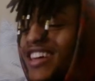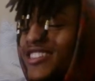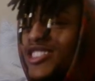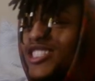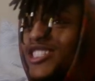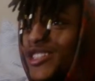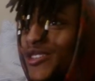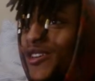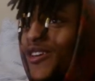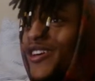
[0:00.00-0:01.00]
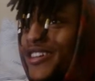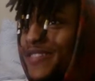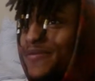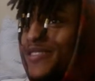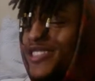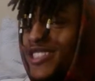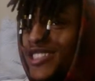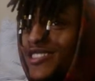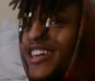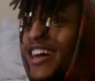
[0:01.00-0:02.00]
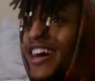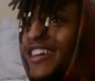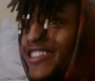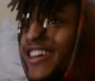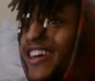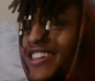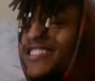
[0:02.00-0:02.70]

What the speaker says: You still are you're still a guy, okay?